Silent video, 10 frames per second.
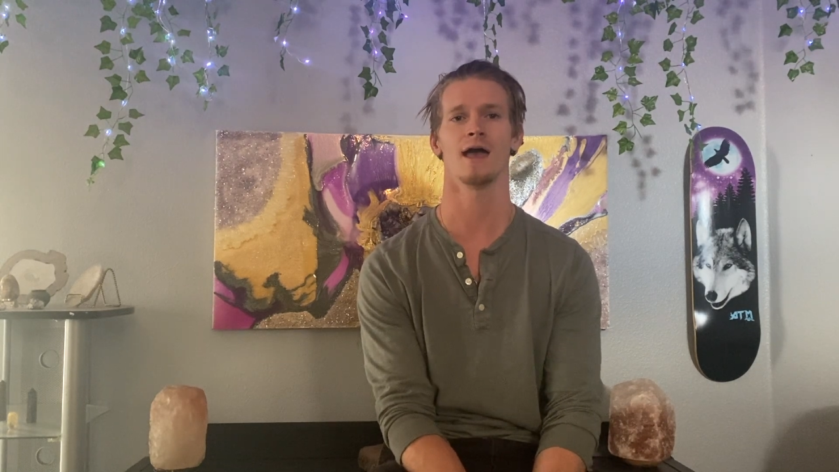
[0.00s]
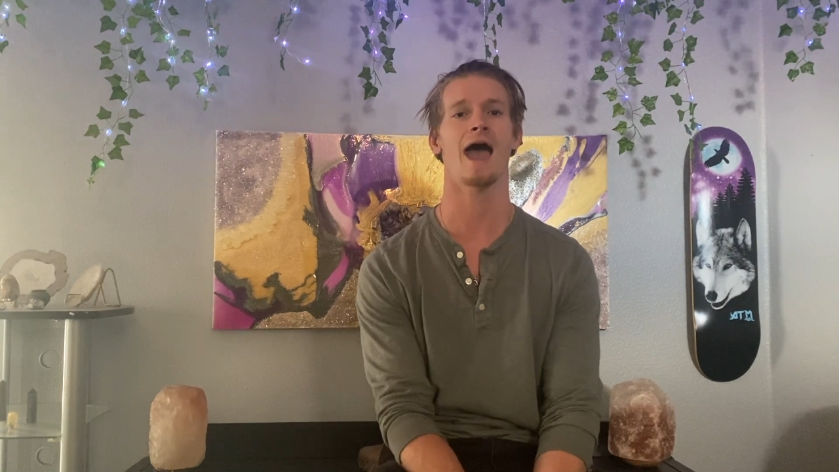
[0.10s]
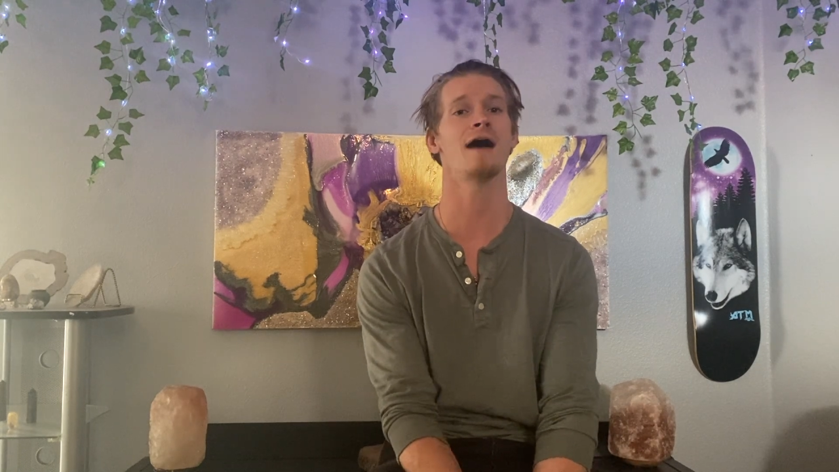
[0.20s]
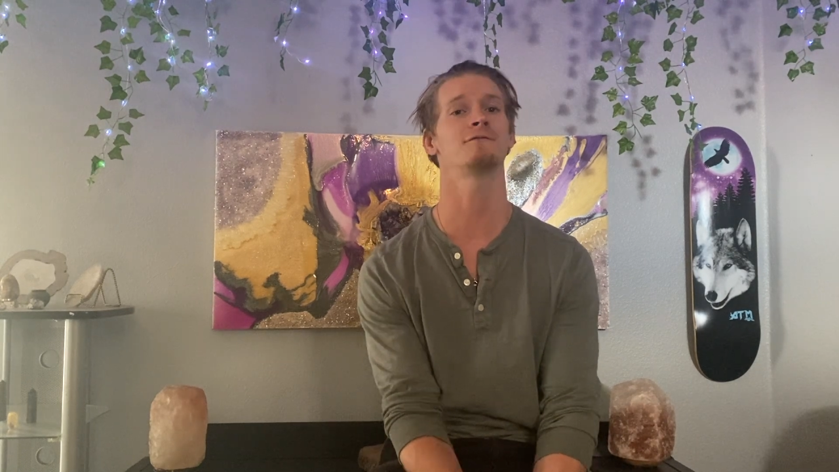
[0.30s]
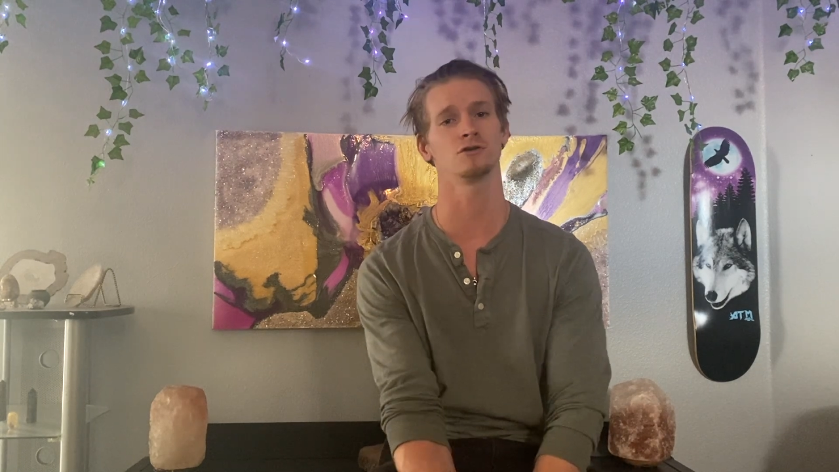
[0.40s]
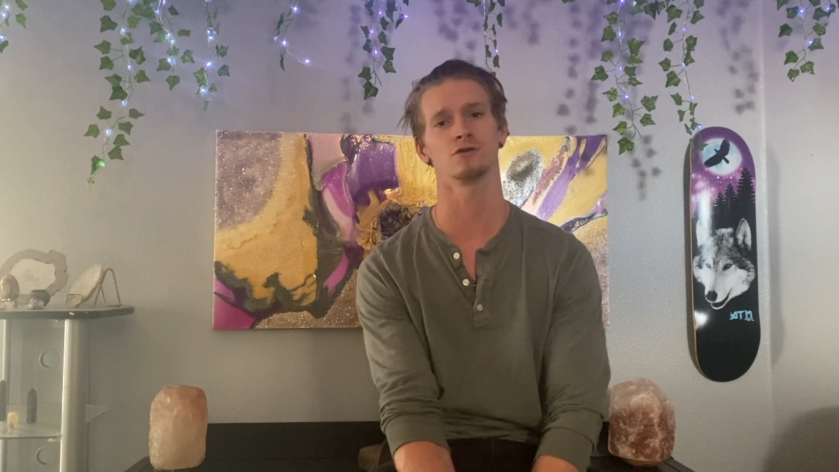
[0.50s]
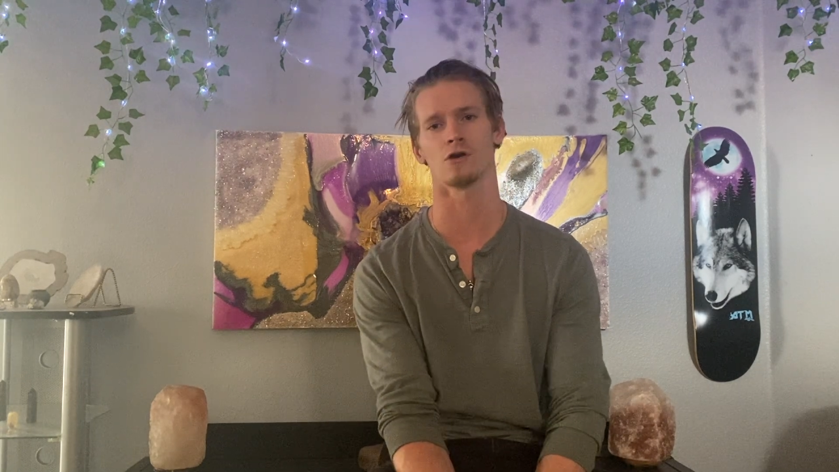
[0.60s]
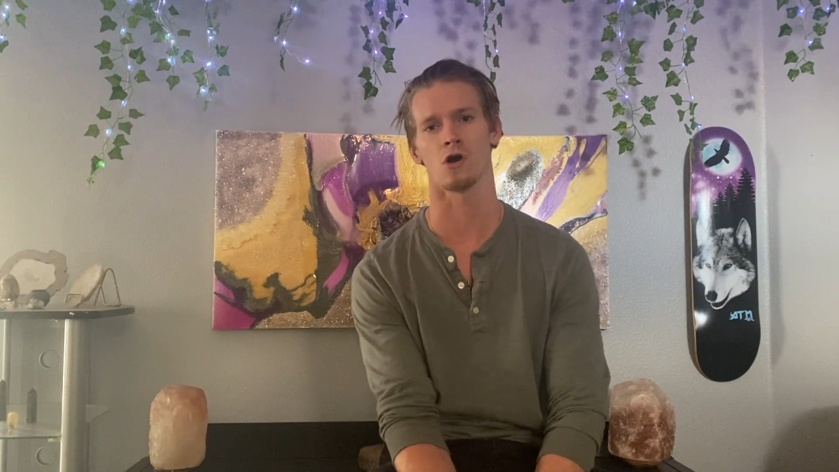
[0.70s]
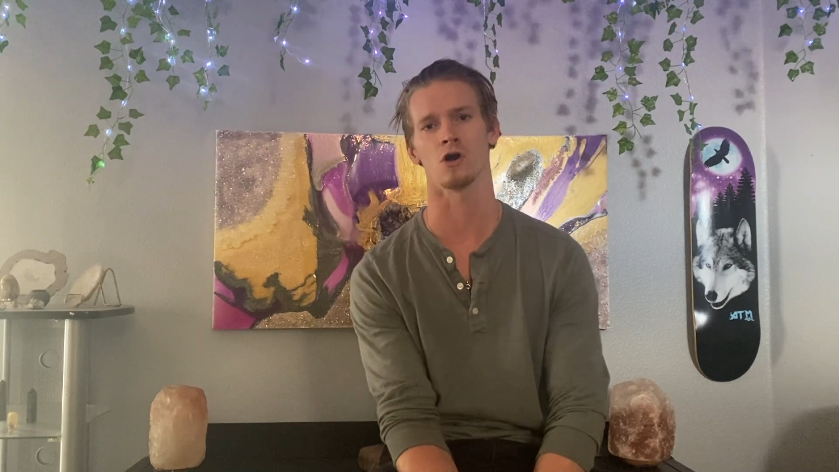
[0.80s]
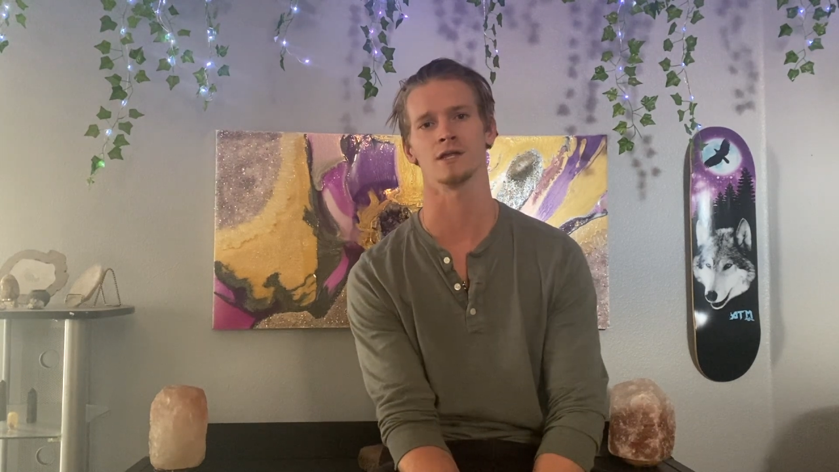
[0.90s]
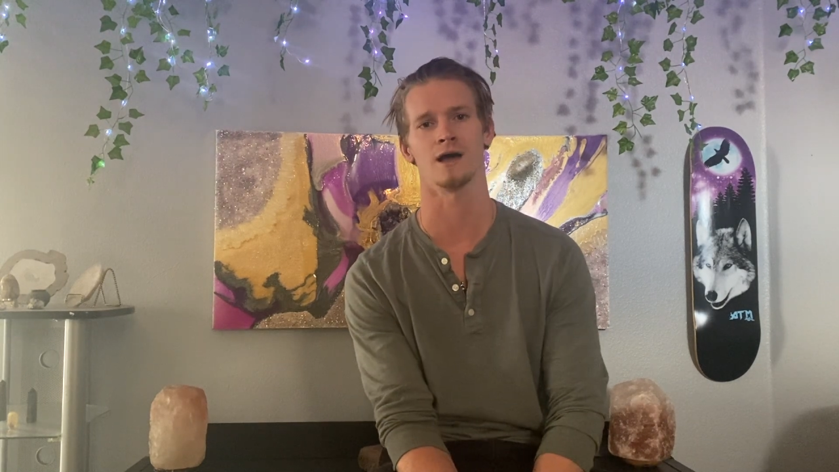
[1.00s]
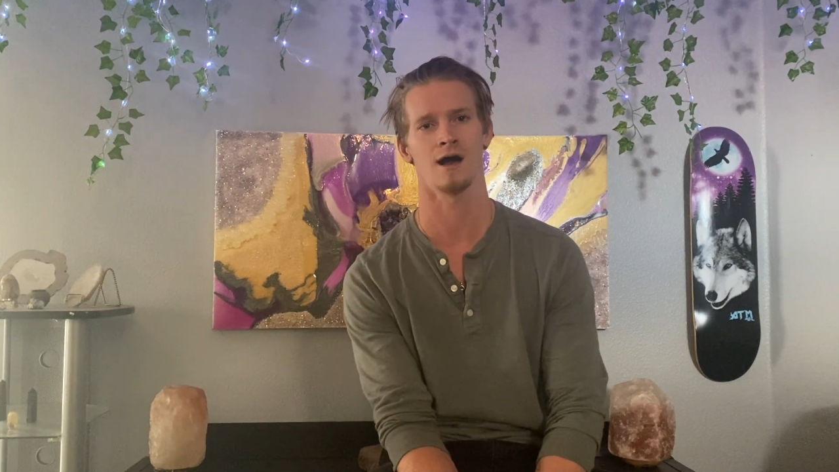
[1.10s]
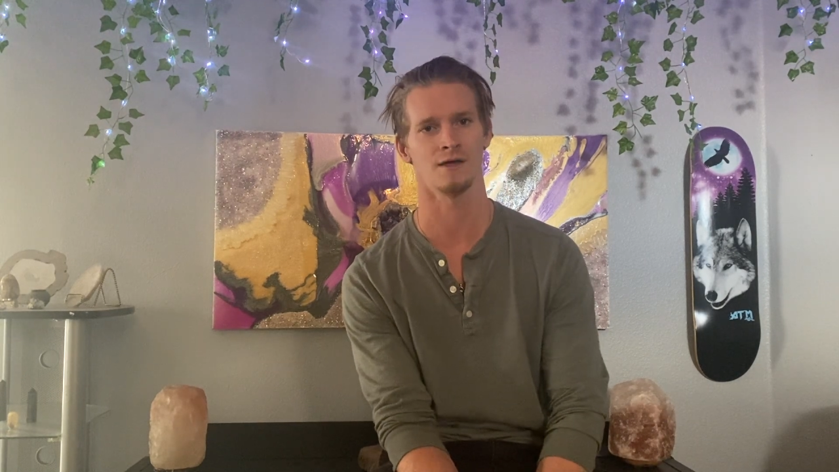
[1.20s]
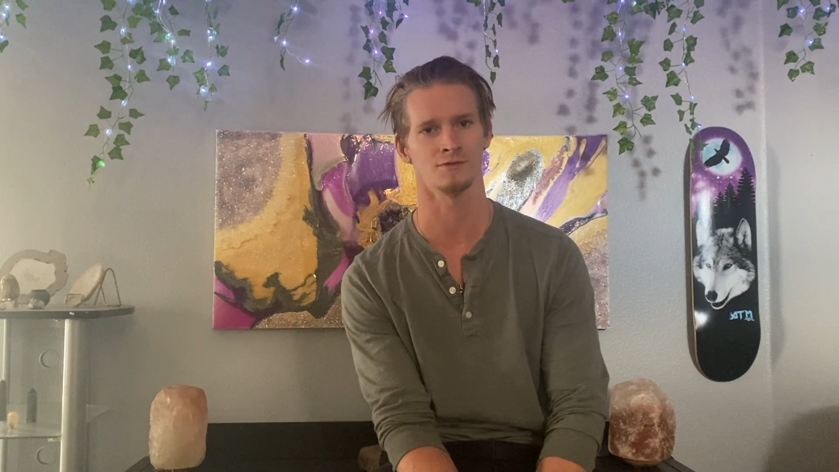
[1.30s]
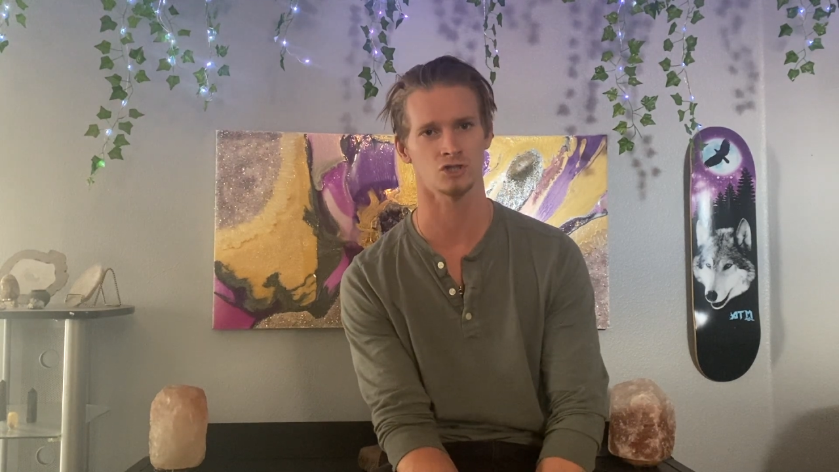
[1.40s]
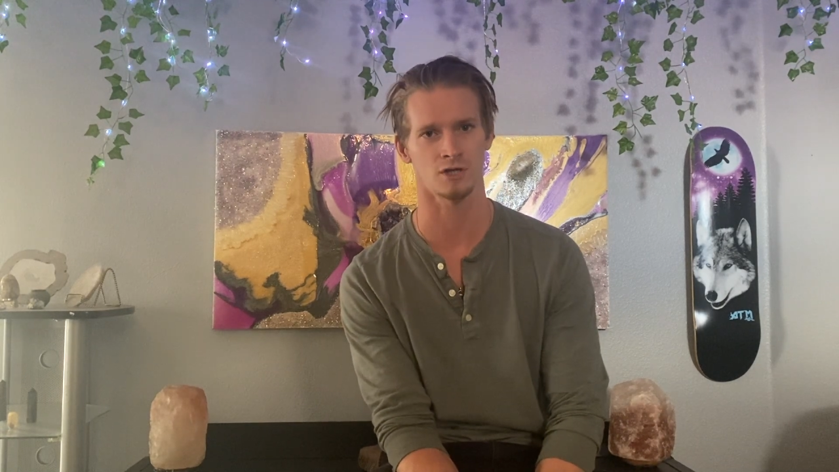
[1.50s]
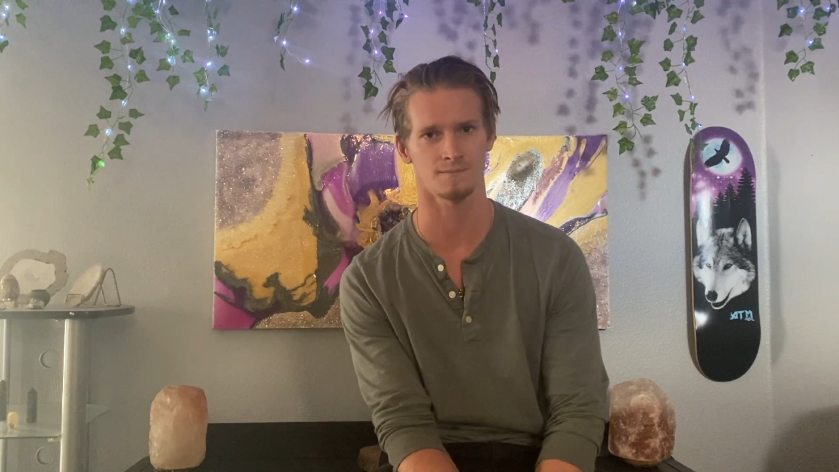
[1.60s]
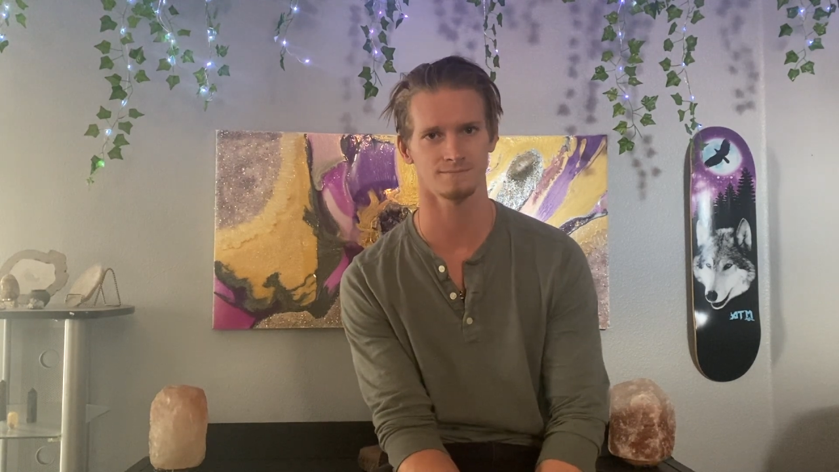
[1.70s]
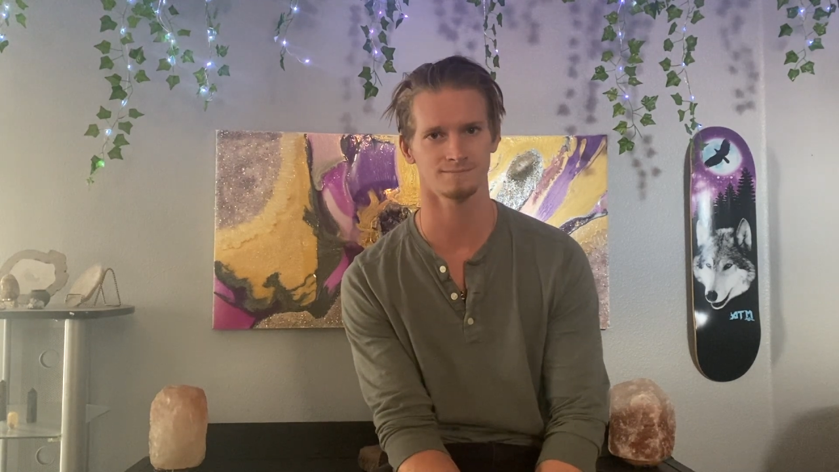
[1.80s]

after you're already on the ship.